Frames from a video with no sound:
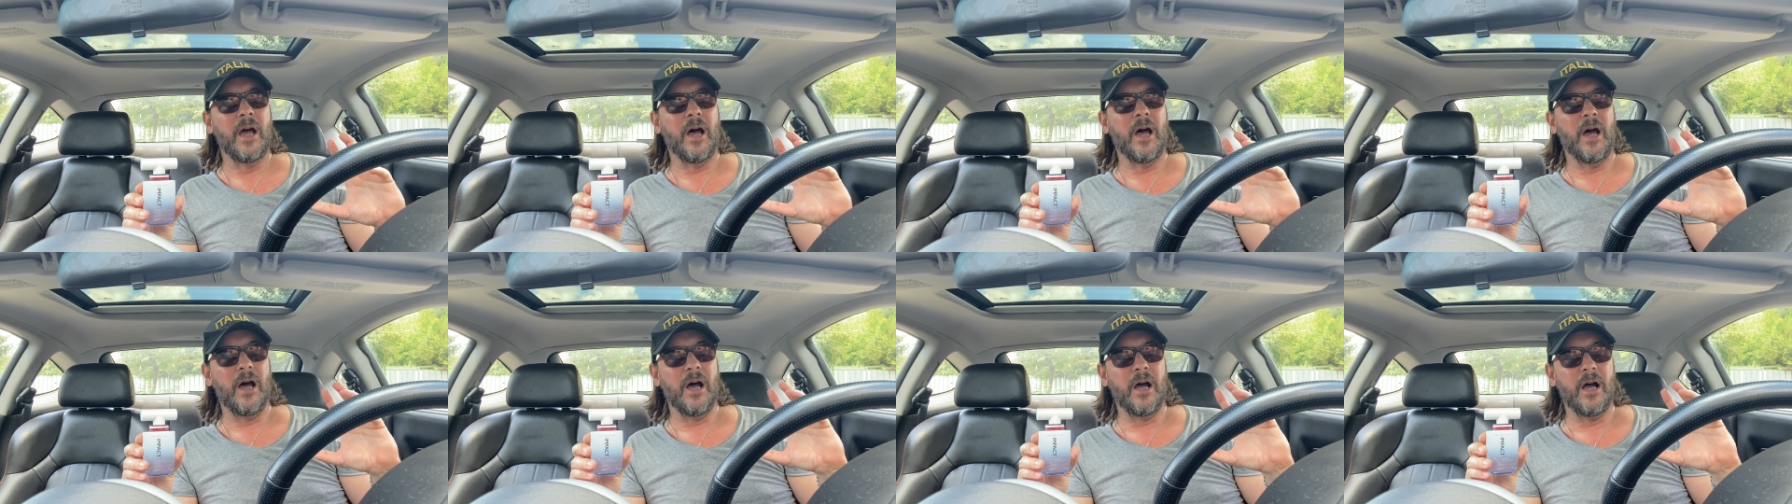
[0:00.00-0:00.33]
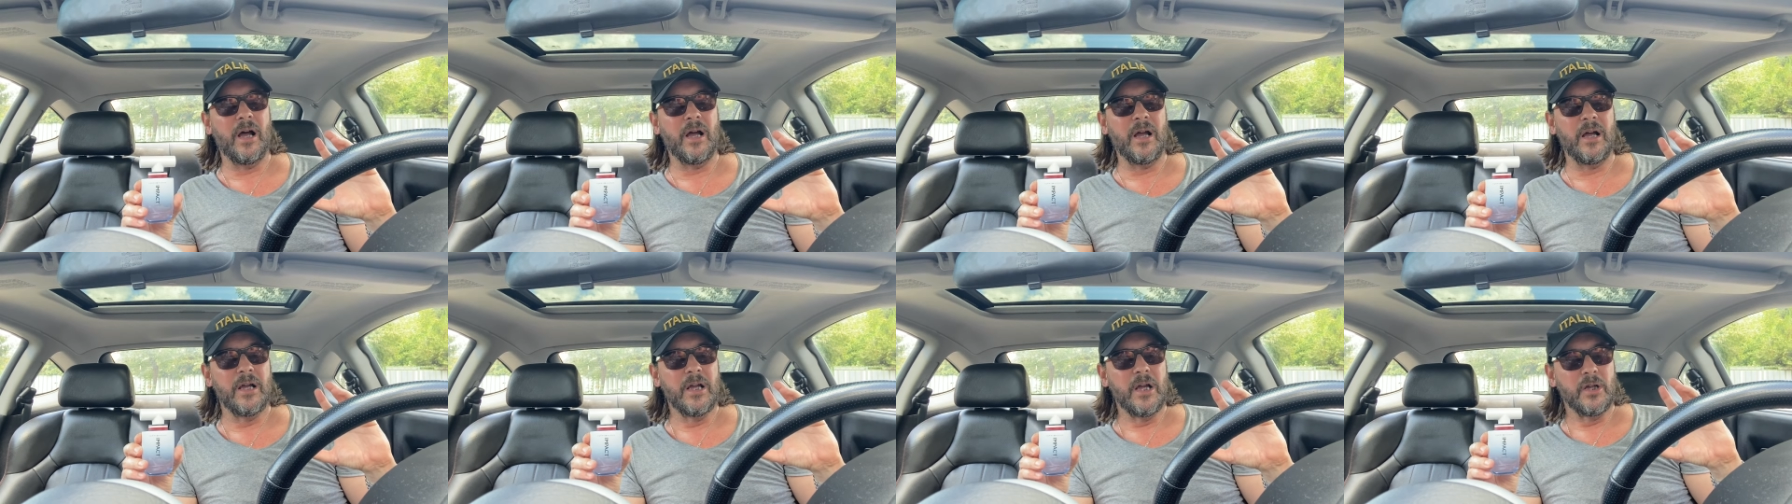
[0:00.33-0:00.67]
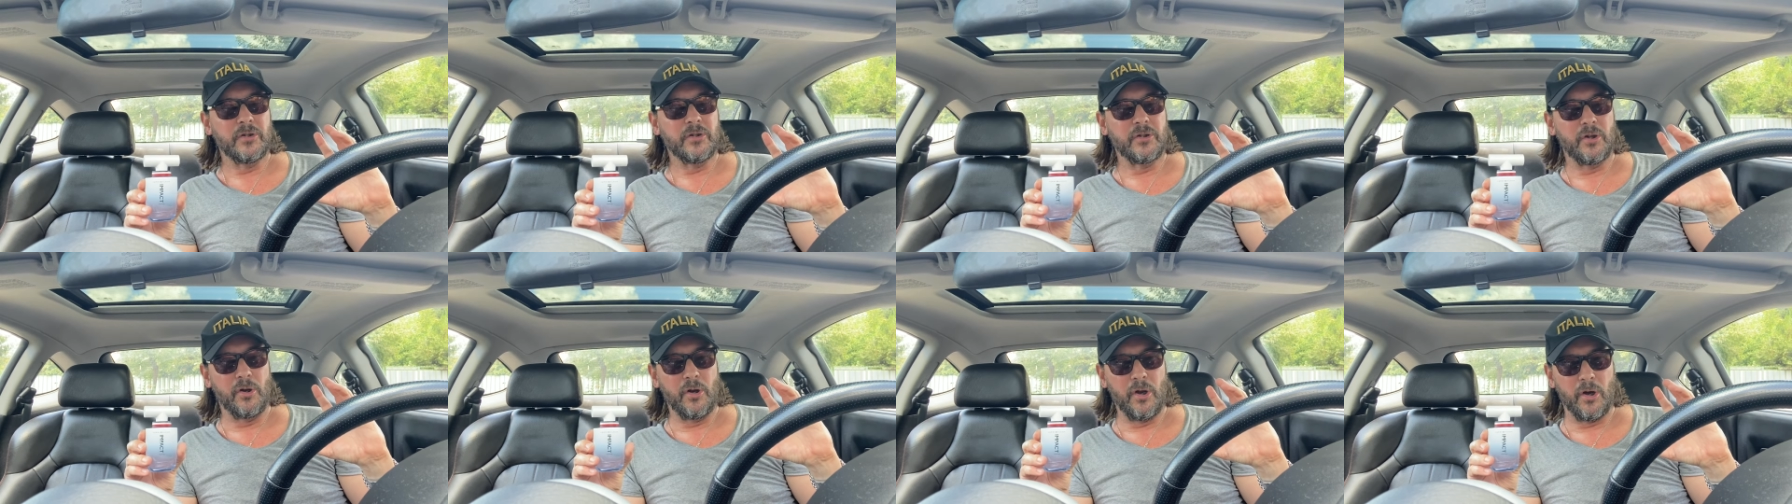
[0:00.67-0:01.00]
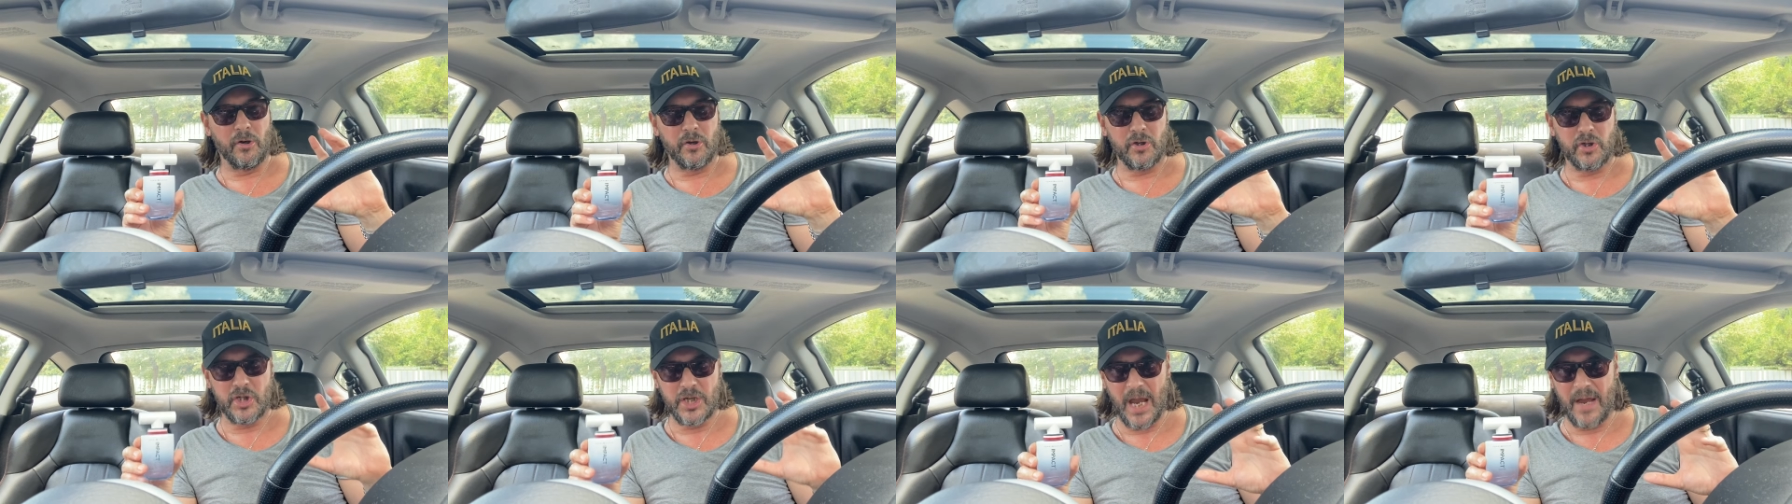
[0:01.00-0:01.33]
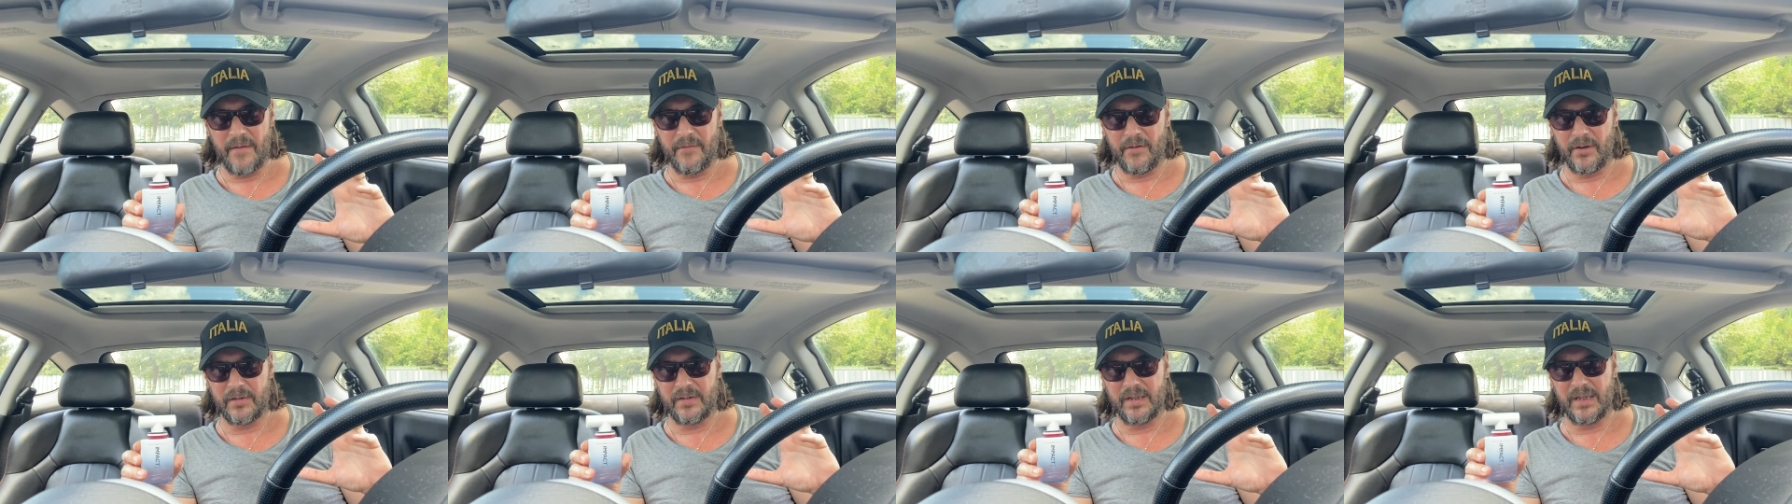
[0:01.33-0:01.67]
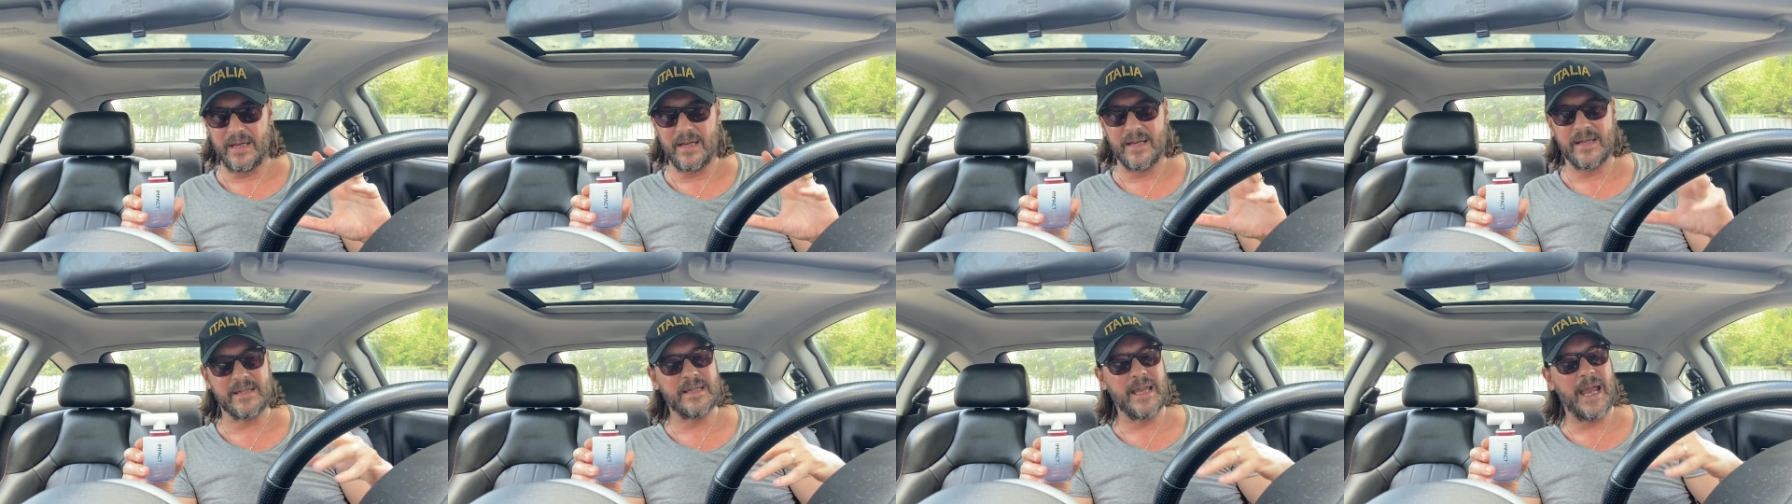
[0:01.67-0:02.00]
uh, the
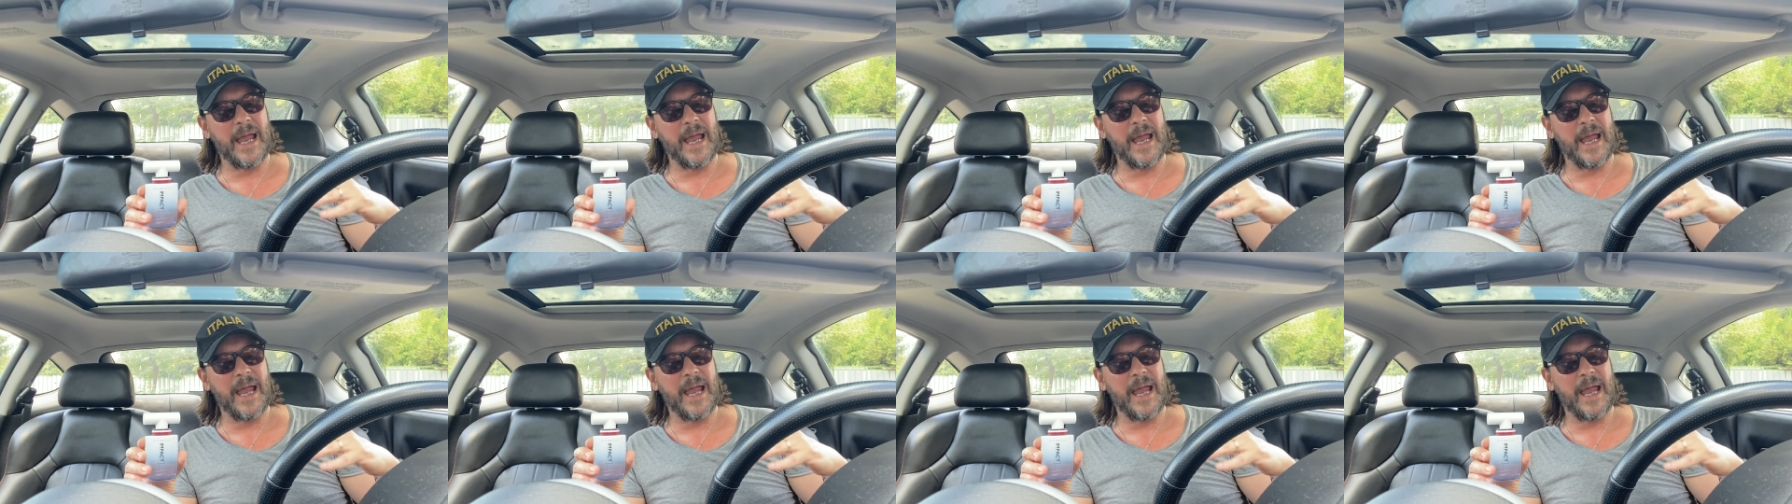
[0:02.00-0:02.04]
longevity is